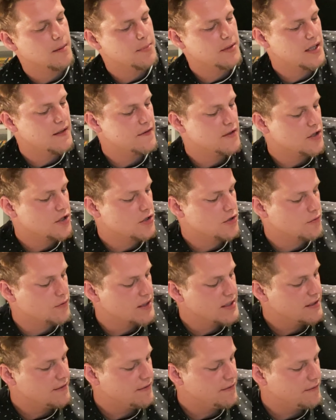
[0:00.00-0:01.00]
I believe there's
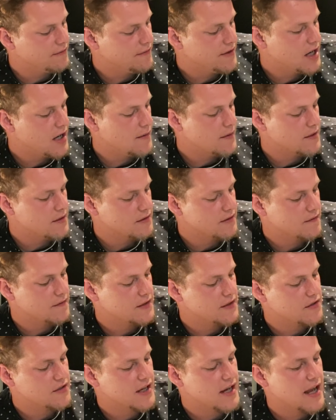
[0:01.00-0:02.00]
3 different variants of
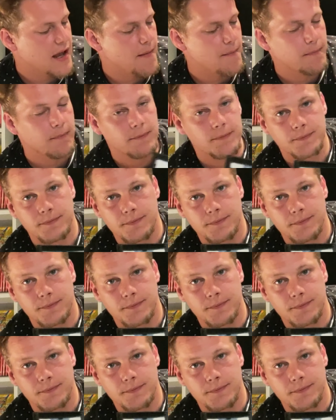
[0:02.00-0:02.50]
this game.